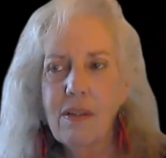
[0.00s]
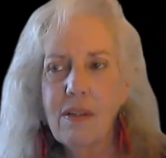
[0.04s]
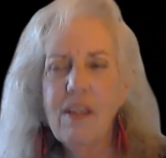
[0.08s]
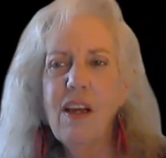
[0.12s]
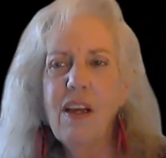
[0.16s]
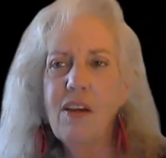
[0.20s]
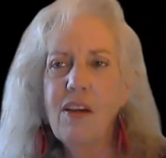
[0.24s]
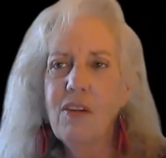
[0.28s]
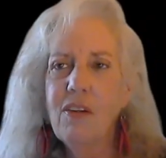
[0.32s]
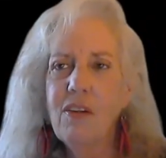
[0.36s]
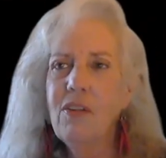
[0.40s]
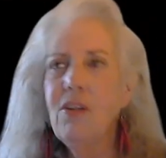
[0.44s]

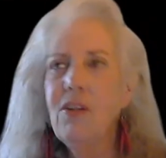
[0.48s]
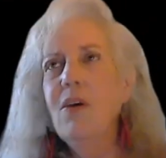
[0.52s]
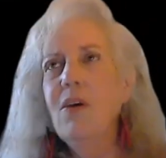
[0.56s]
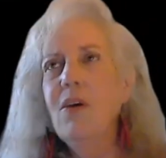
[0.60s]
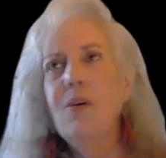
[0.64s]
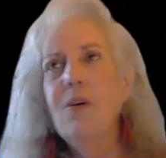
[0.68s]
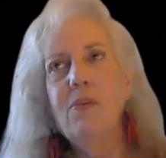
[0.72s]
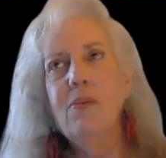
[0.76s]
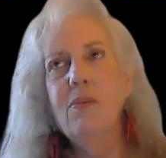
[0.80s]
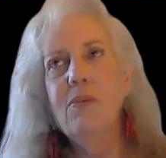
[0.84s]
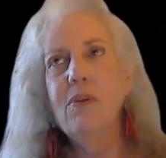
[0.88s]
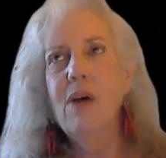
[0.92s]
now, you
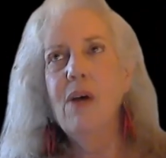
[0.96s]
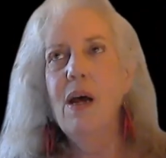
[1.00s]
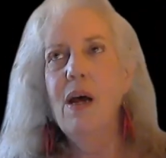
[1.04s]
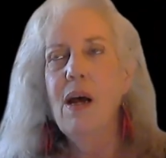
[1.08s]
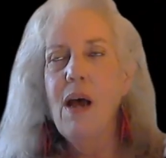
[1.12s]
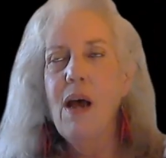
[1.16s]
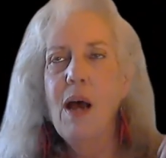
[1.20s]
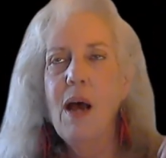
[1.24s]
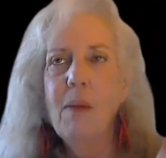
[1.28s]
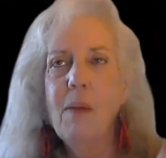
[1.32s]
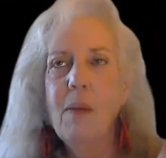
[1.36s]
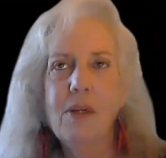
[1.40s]
know,
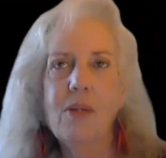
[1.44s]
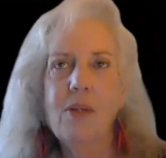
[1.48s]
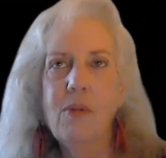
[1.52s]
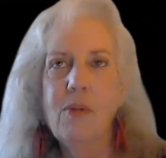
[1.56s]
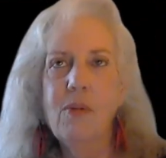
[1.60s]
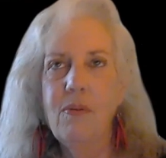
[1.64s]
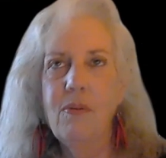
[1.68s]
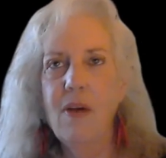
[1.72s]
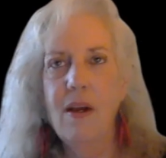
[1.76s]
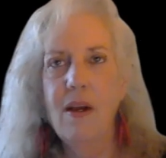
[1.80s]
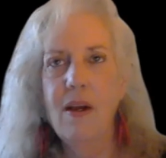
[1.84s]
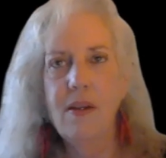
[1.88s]
I'm going to
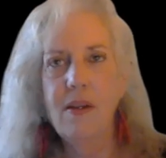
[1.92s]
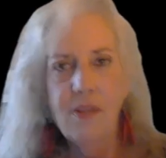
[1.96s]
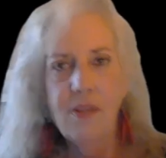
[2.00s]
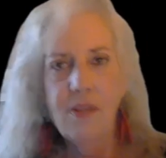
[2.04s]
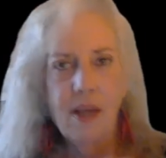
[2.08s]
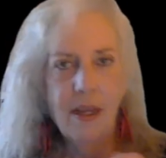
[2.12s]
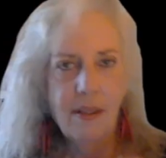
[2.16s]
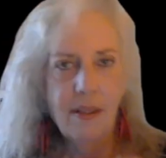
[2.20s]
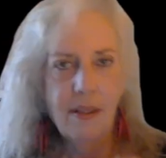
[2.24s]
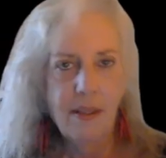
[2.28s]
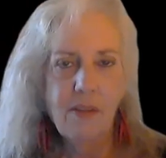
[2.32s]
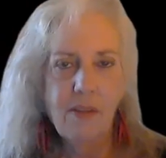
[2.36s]
revise
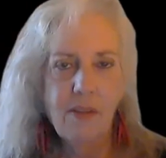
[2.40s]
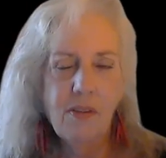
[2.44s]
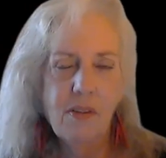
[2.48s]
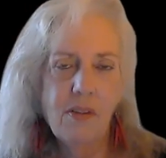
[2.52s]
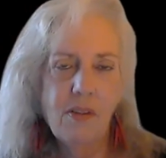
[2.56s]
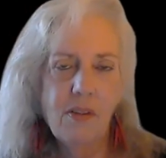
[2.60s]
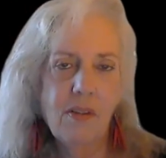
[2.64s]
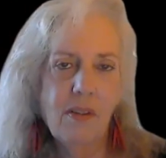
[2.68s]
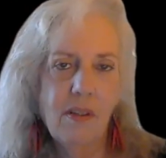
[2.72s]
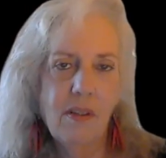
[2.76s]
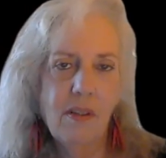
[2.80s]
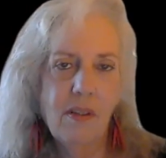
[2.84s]
that.
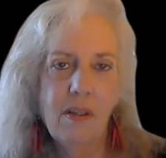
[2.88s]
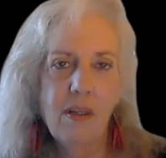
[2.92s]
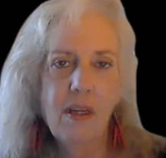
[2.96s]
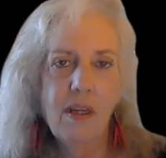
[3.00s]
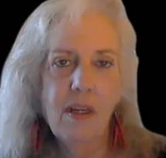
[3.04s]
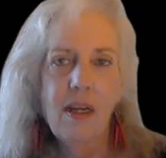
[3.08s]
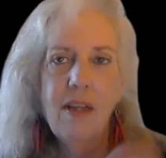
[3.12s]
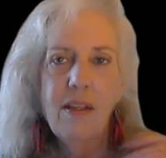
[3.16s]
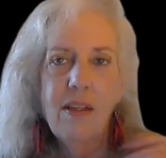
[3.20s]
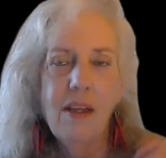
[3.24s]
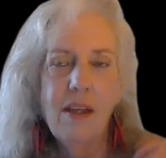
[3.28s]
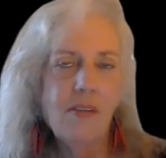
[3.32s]
That's,
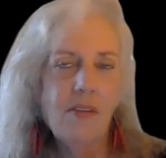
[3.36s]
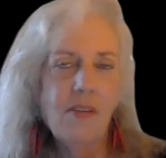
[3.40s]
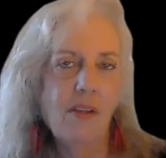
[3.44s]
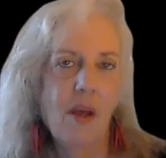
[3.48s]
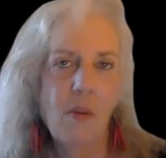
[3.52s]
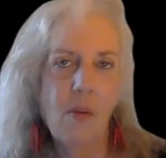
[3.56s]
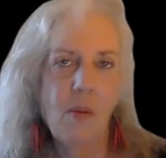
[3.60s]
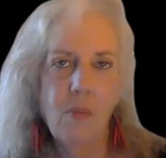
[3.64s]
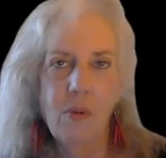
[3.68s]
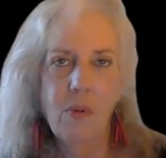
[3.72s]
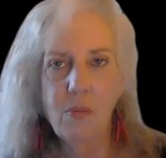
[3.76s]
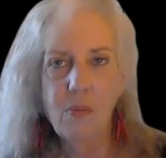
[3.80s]
that's
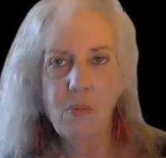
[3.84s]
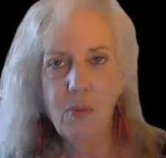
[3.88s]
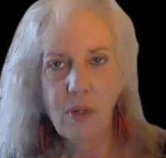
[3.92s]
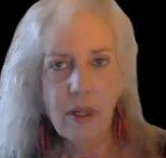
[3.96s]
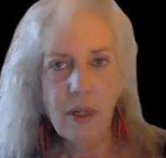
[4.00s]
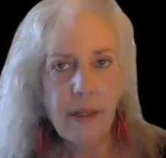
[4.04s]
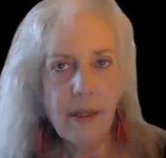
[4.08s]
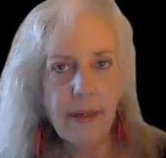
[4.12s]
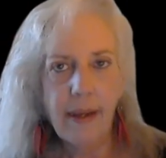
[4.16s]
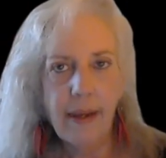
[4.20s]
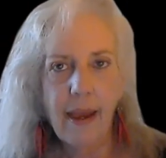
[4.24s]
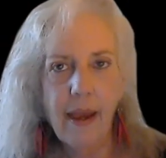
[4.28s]
not what
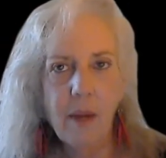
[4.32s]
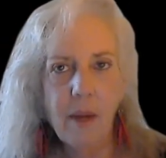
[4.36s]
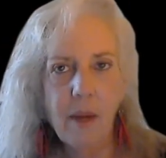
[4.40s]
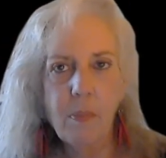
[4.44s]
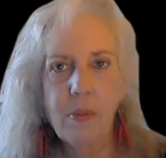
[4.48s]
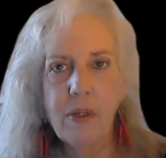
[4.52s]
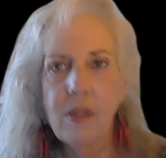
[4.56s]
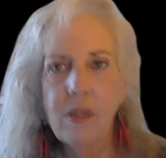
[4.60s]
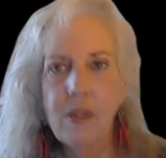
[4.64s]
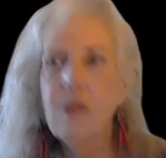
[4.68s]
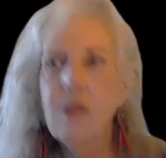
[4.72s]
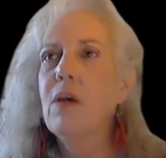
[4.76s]
really
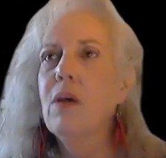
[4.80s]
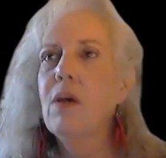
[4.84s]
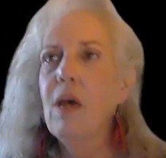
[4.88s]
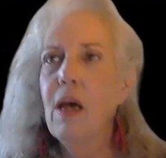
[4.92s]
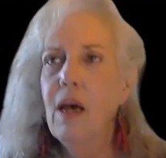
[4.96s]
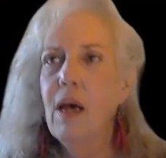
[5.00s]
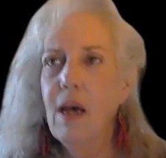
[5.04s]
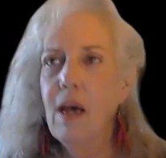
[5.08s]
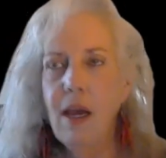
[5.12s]
happened.